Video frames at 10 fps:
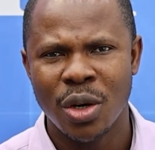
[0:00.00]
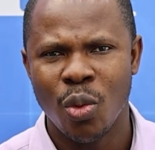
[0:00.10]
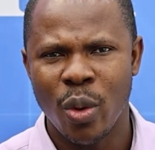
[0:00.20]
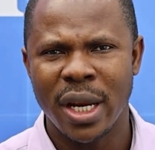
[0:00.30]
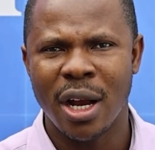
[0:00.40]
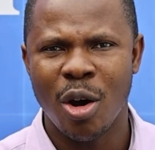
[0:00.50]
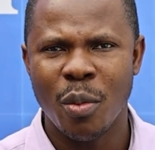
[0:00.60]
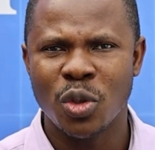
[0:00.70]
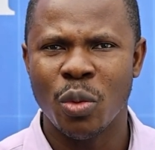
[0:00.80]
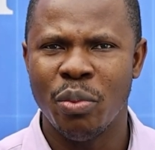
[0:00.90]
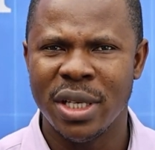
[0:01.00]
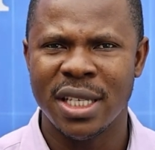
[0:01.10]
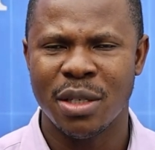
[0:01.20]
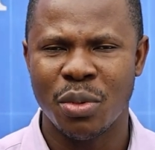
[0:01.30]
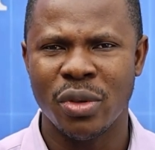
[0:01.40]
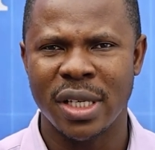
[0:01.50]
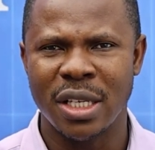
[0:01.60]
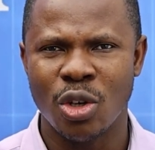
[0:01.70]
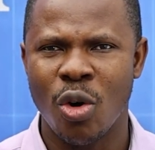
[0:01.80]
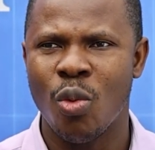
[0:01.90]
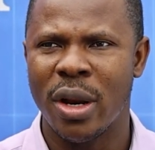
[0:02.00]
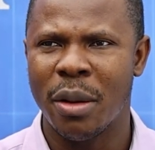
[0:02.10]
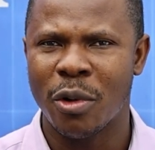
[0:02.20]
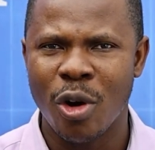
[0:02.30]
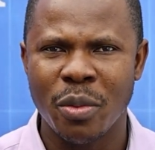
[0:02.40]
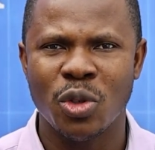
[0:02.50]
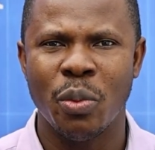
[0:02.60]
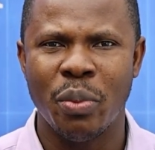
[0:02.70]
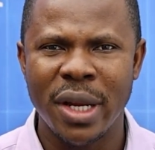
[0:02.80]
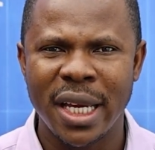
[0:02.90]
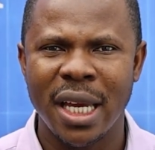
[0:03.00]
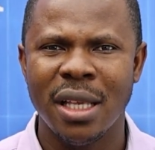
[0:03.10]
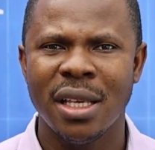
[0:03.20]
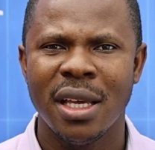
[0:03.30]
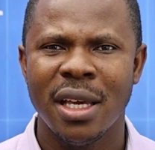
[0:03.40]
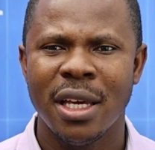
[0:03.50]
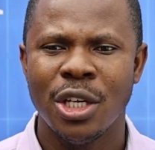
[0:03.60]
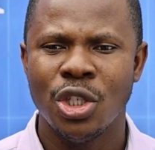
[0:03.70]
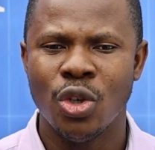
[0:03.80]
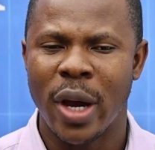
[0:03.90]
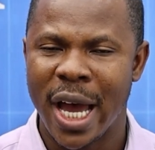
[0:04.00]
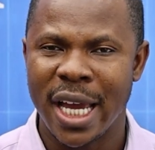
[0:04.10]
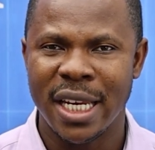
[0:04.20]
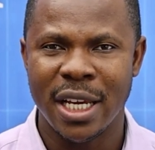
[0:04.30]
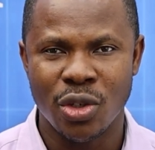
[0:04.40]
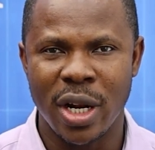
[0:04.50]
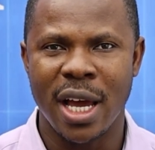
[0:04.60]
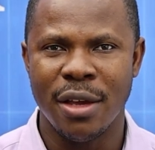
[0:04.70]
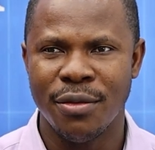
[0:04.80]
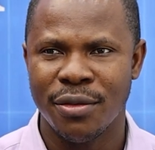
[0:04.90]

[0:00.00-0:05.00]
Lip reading: when it comes to business process or when it comes to bringing your idea to life.